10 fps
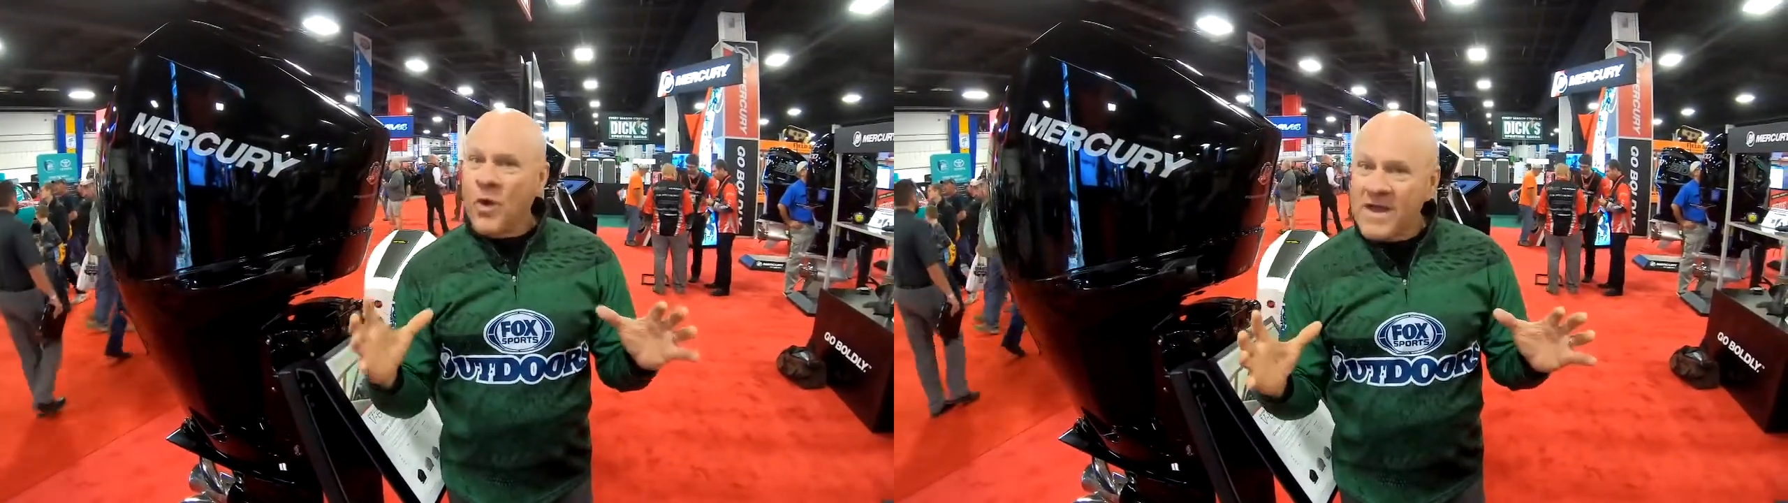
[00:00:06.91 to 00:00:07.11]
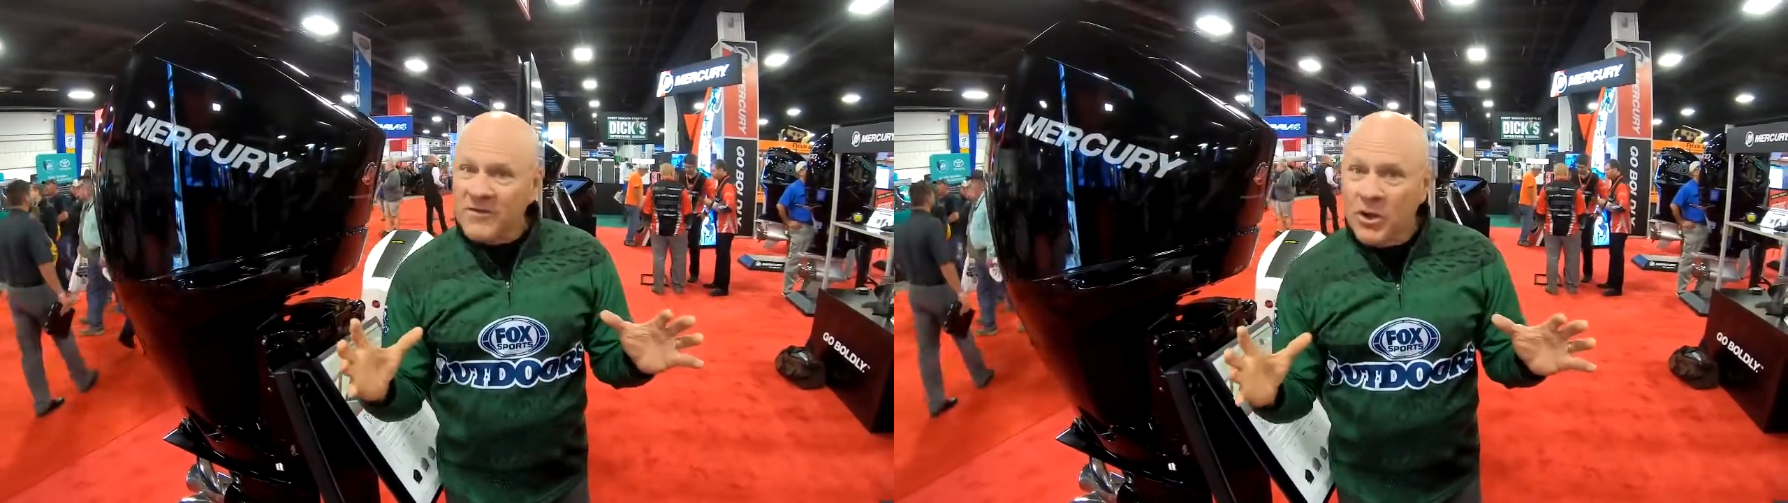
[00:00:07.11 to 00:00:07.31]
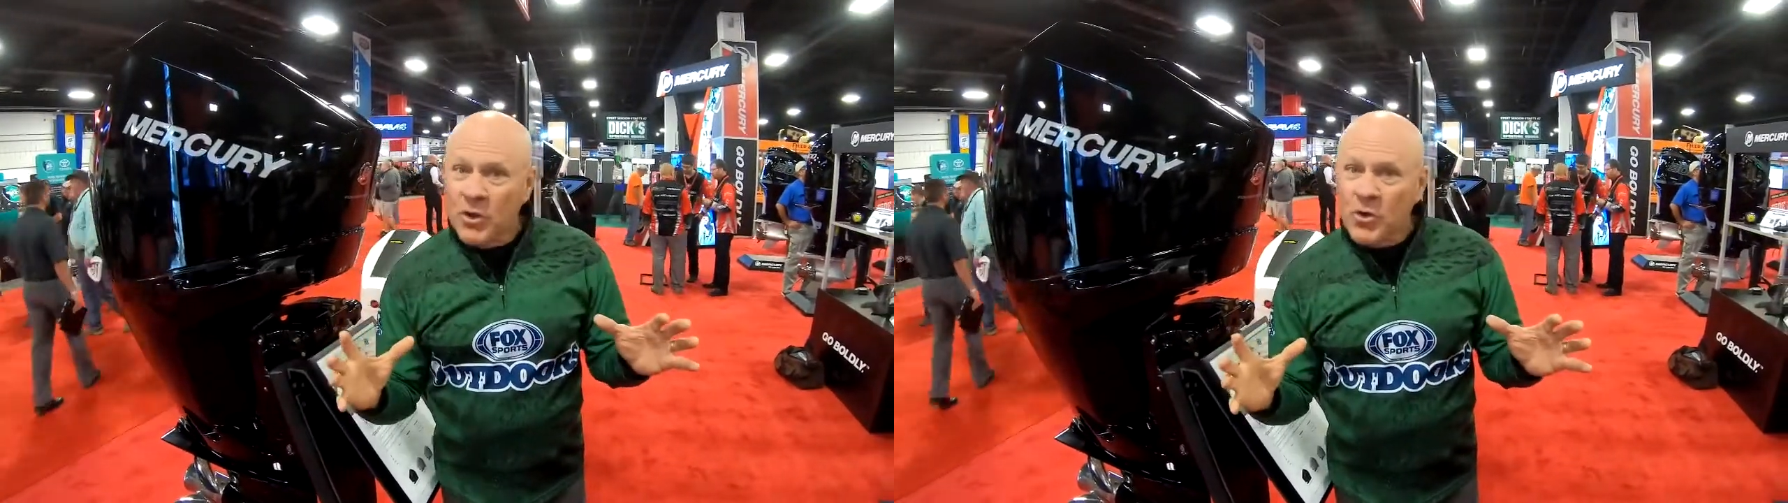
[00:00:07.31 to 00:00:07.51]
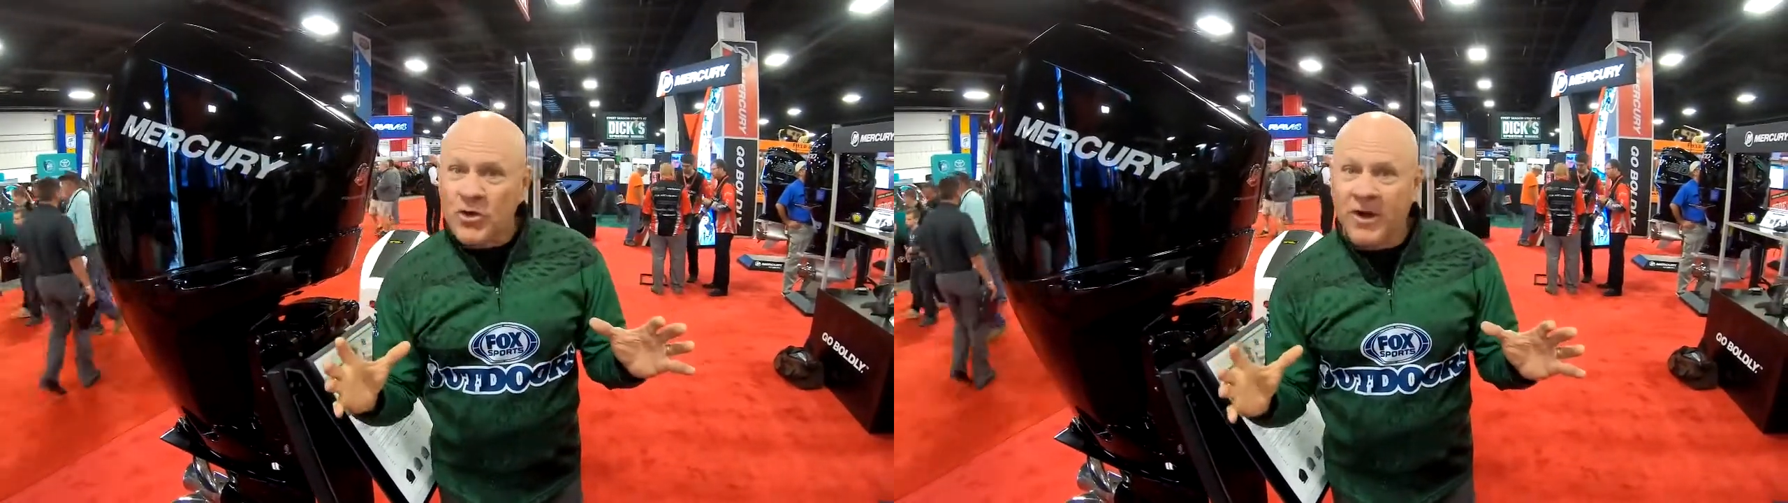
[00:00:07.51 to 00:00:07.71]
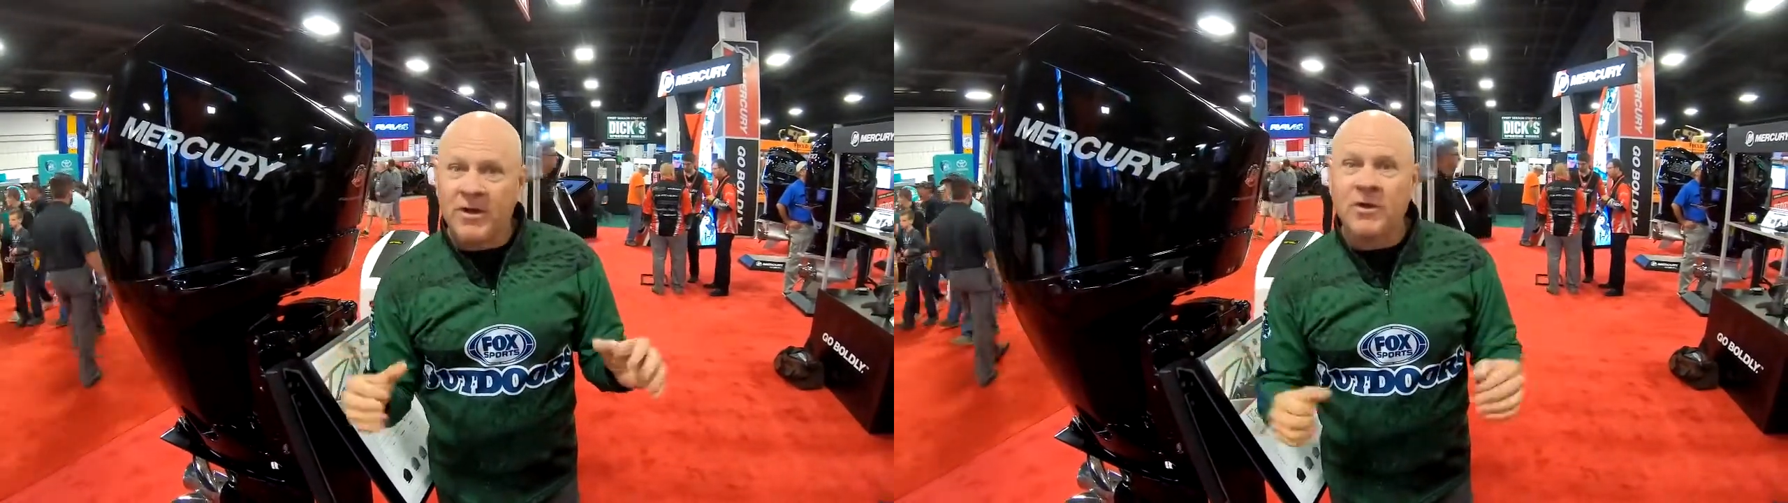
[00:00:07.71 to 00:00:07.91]

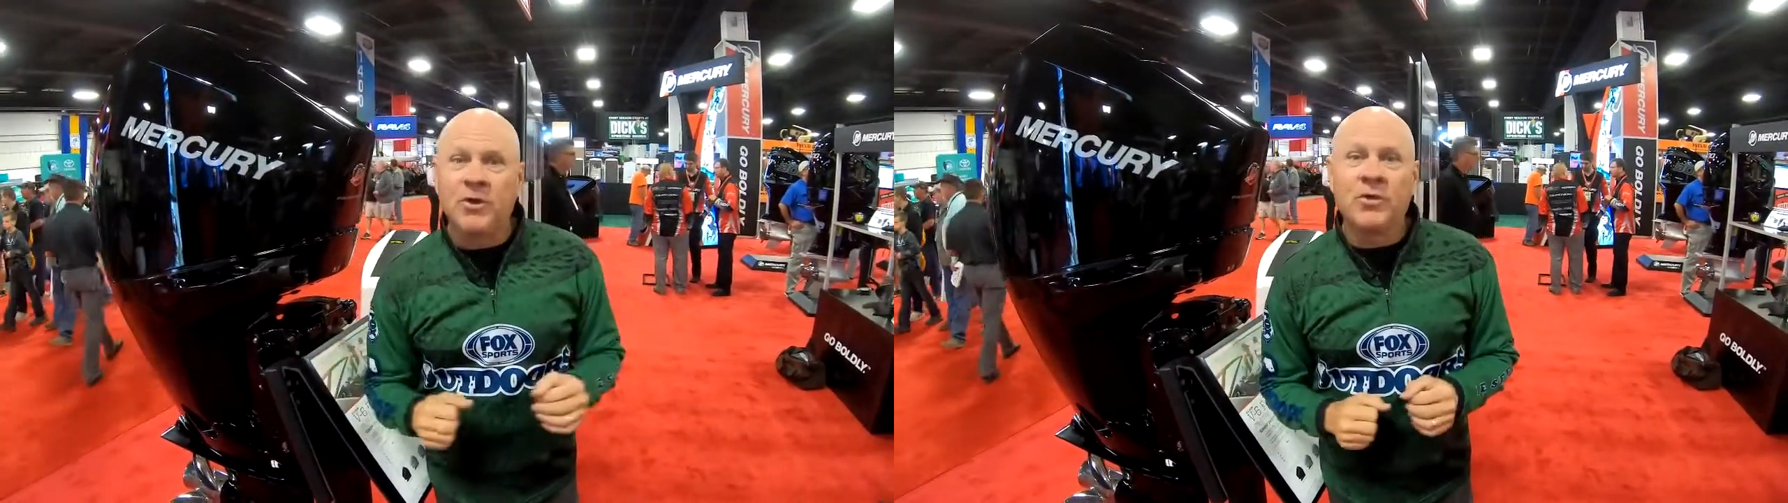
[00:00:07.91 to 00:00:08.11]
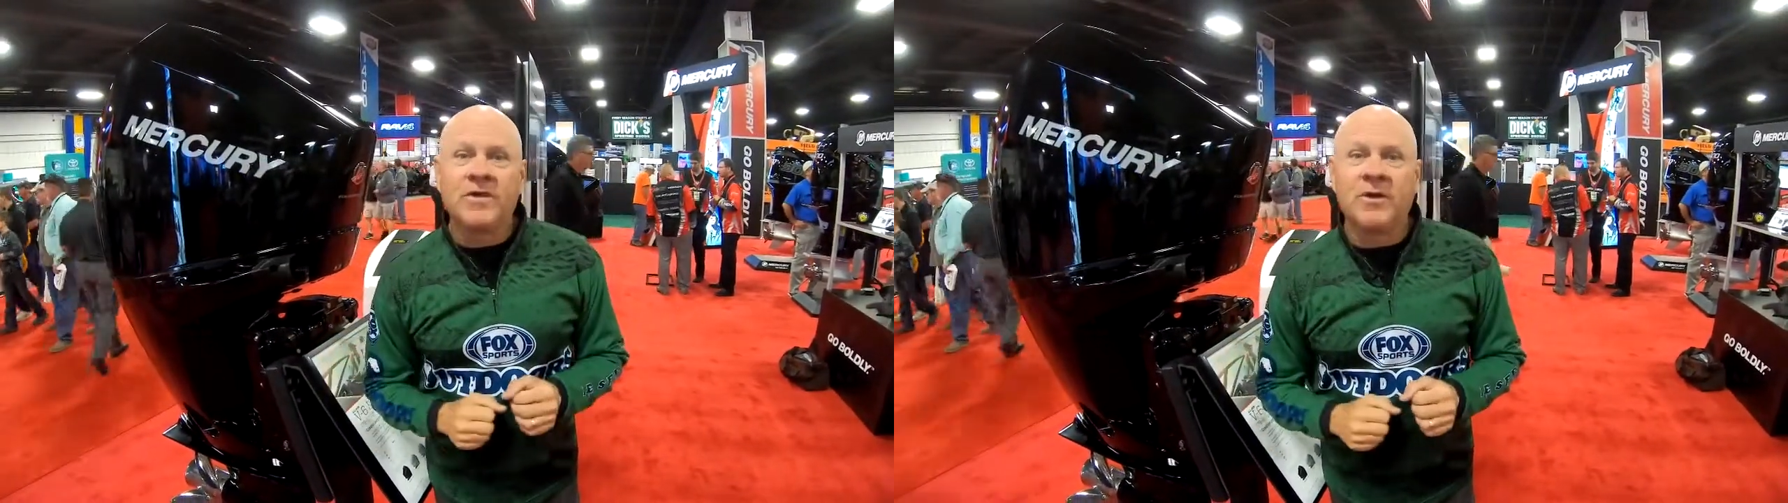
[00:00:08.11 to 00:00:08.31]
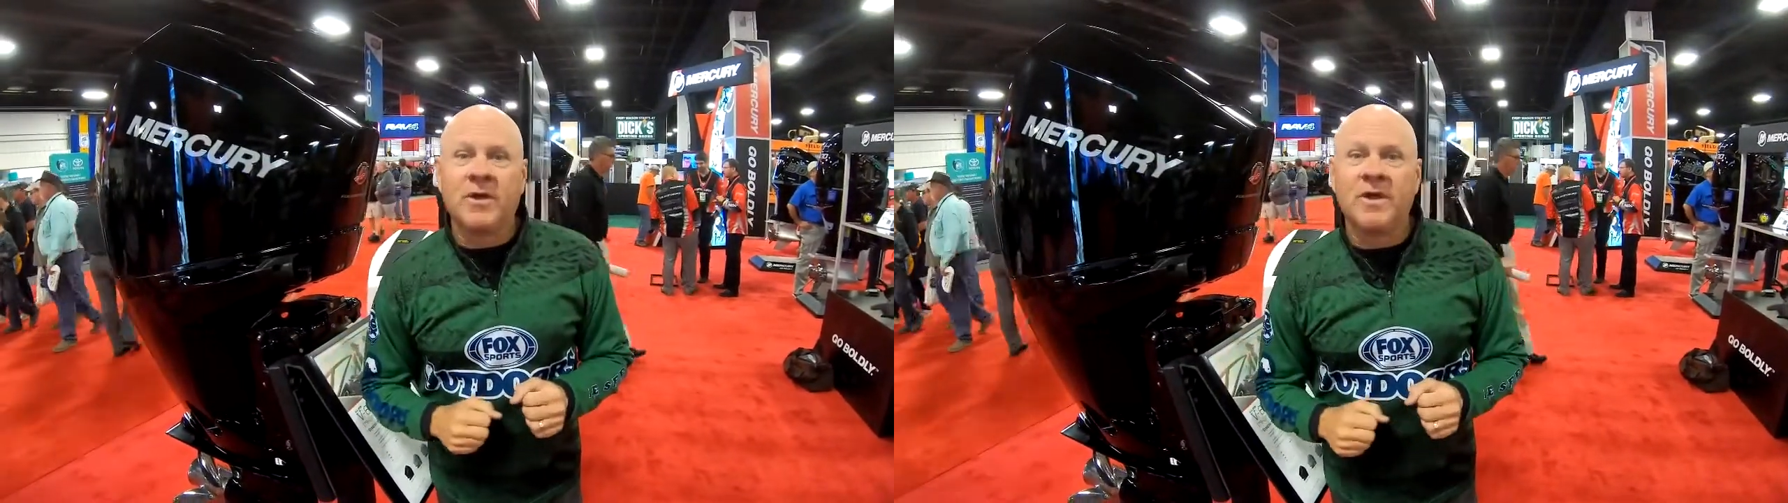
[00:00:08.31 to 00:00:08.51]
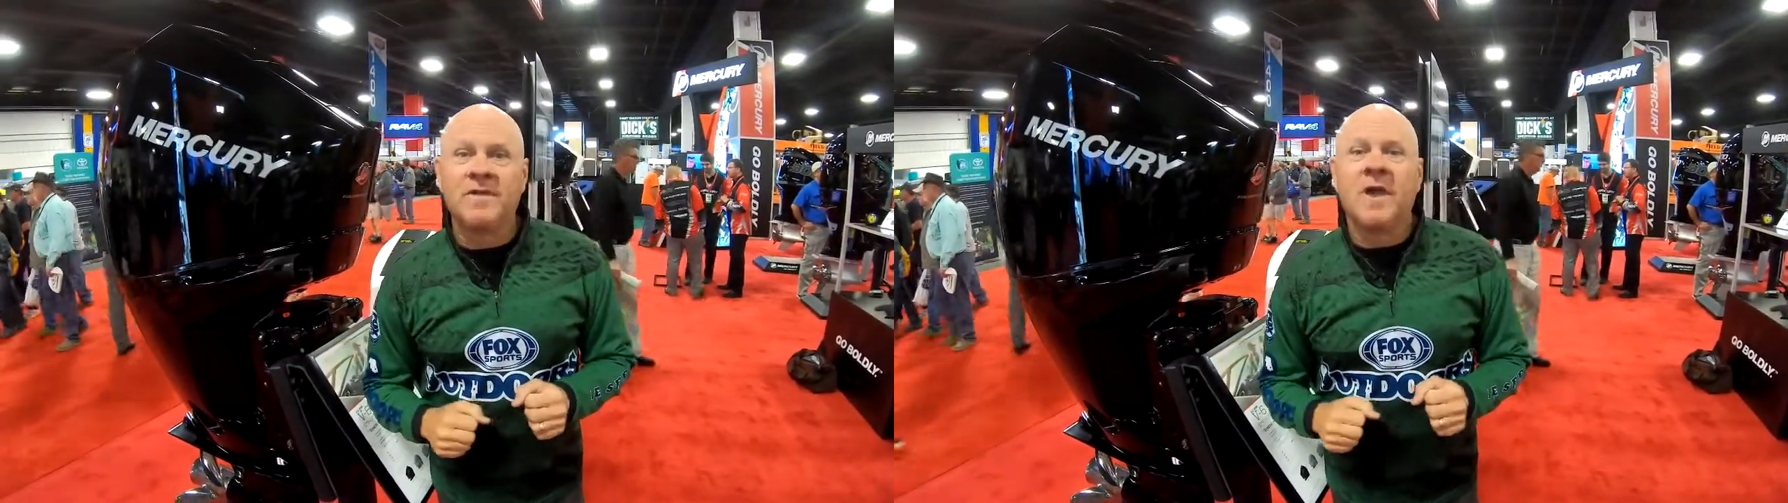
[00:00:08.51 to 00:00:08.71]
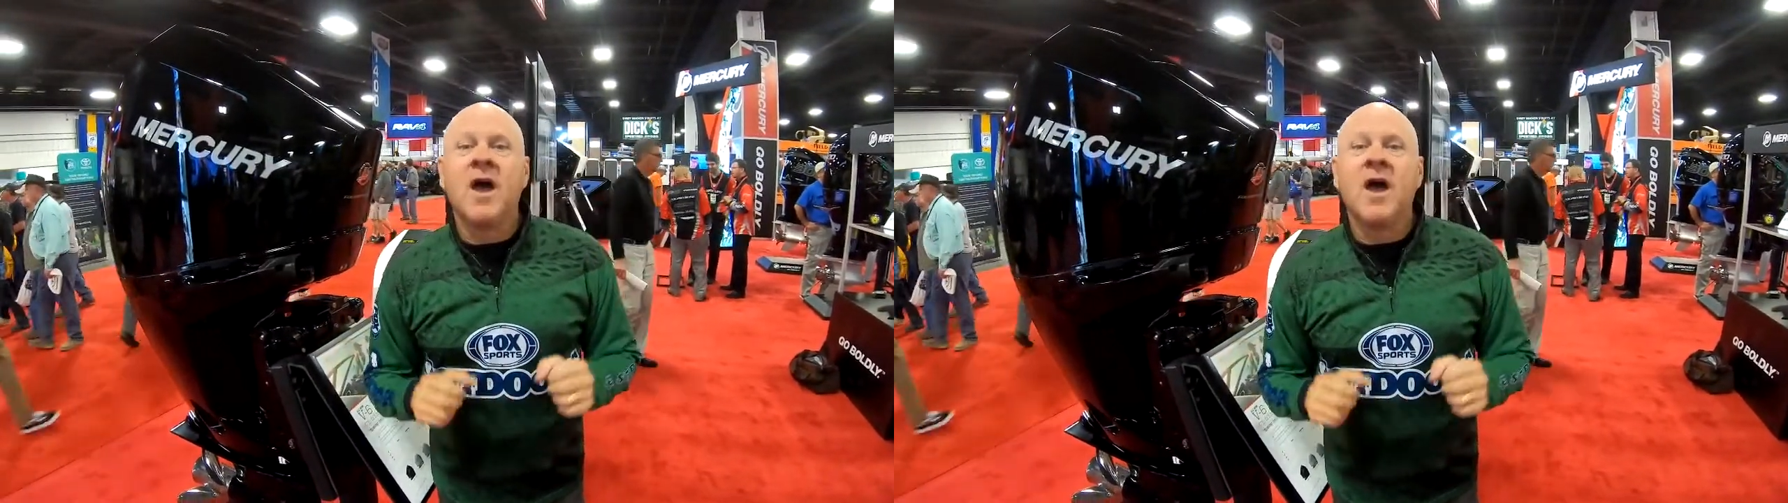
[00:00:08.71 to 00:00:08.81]
revolutionary new series